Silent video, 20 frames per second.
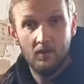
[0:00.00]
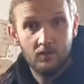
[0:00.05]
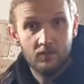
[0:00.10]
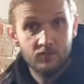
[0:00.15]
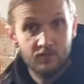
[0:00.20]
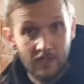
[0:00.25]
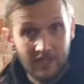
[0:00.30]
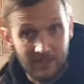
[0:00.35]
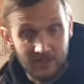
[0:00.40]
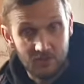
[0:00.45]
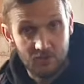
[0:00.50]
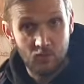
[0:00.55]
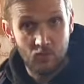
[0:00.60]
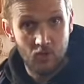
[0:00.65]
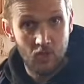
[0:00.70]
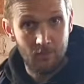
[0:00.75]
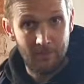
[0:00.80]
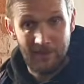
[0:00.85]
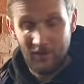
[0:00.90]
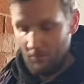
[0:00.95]
So let's
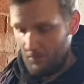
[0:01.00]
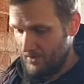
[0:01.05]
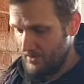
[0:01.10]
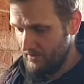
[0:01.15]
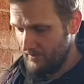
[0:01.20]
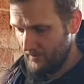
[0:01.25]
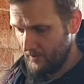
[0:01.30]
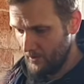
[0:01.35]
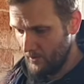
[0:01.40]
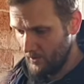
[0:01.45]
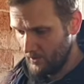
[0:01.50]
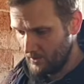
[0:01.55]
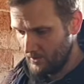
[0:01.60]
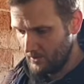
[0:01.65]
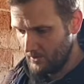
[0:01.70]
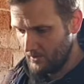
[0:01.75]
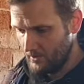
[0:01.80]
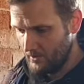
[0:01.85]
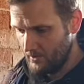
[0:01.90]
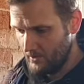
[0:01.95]
talk about my
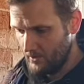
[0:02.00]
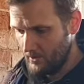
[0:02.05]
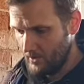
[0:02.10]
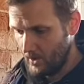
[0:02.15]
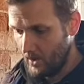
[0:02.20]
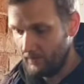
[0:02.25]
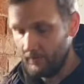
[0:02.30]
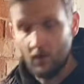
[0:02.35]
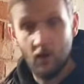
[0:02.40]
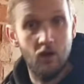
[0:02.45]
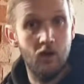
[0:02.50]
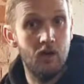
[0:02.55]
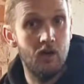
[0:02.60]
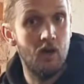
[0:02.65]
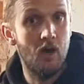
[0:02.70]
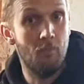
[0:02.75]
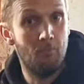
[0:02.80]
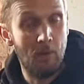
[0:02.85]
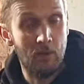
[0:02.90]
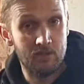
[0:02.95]
forge. I've got
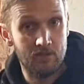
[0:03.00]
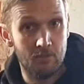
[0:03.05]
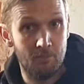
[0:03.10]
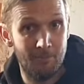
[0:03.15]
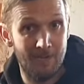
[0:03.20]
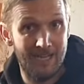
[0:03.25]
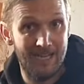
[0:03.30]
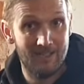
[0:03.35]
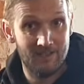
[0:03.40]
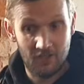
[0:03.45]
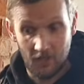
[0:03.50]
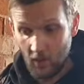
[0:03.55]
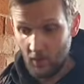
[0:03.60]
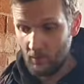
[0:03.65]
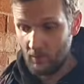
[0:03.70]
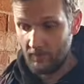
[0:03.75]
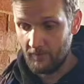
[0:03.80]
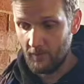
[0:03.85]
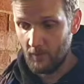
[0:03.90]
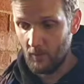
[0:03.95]
a bottom blast
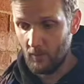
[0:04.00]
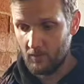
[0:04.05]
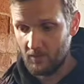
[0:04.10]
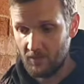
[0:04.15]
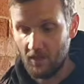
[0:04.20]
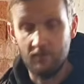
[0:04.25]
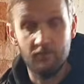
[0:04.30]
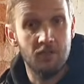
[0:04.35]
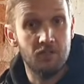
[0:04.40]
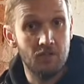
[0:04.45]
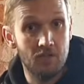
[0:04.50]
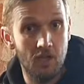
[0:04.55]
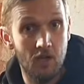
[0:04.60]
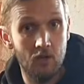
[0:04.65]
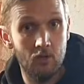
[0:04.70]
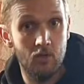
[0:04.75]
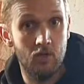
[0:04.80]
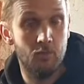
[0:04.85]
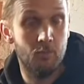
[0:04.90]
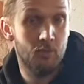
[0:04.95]
coke forge. I run
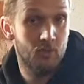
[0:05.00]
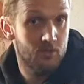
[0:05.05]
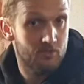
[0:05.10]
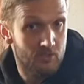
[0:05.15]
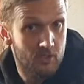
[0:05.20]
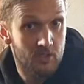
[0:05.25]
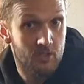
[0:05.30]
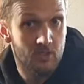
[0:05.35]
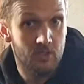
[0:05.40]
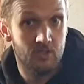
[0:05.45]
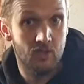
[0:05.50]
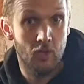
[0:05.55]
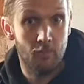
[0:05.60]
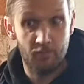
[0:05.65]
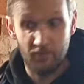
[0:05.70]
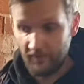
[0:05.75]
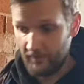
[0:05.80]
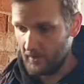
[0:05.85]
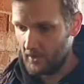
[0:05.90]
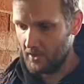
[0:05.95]
coke just because I
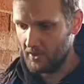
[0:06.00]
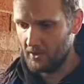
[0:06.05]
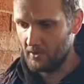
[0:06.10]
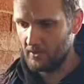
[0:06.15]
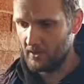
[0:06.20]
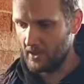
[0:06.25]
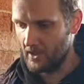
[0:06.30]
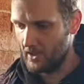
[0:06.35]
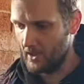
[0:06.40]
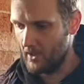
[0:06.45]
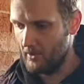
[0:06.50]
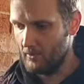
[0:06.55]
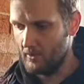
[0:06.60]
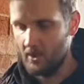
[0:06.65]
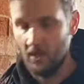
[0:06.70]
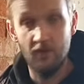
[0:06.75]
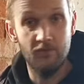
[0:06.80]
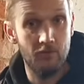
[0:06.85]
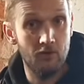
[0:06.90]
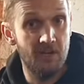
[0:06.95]
prefer using
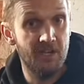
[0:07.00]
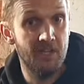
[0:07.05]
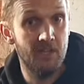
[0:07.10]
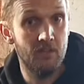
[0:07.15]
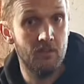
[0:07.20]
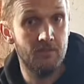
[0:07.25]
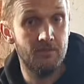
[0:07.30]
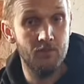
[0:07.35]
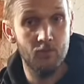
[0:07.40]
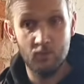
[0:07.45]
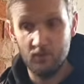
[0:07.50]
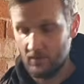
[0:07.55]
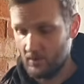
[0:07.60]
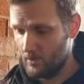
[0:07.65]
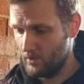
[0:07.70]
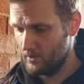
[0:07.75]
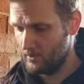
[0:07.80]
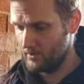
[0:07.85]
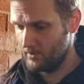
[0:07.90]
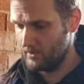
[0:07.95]
coke over any other fuel
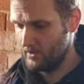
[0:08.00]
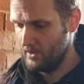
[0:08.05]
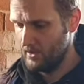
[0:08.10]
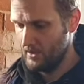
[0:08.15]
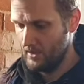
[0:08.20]
source.